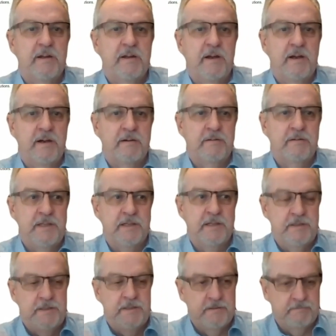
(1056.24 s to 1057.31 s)
Uh, now,
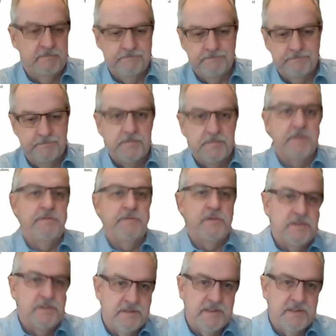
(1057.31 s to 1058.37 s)
in the
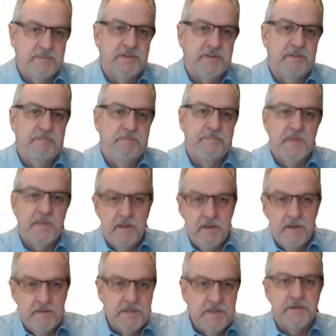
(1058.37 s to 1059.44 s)
future, sometime,
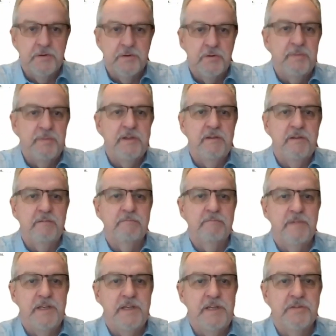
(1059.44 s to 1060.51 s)
this can all be
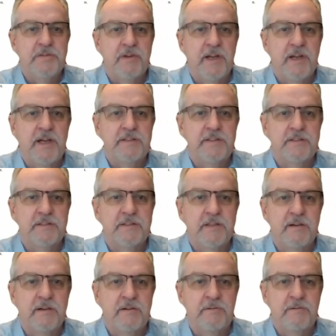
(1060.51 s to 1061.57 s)
interrelated.
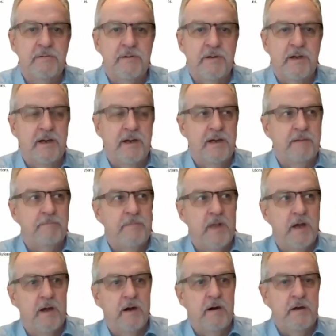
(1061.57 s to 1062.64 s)
So, um,
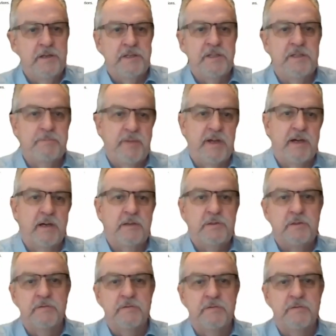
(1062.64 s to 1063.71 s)
I need power,
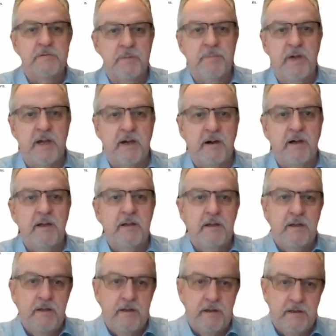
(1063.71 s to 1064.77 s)
you've got power,
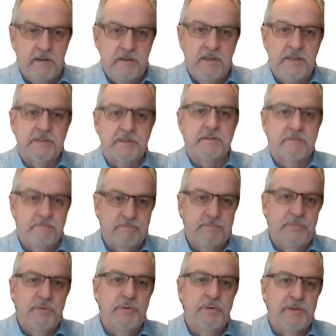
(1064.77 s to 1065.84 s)
let's
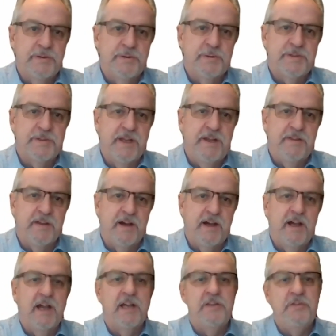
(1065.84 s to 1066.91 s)
pull it all together
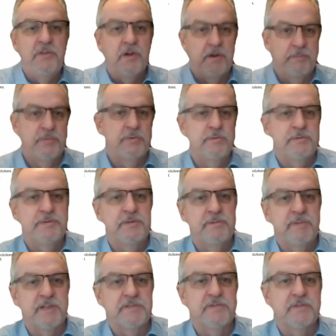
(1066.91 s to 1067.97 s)
and not pull too
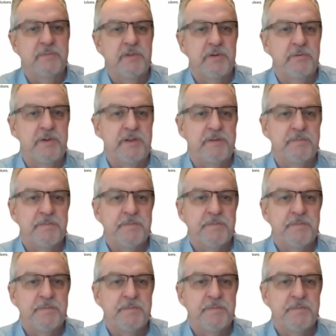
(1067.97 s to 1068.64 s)
much from the grid.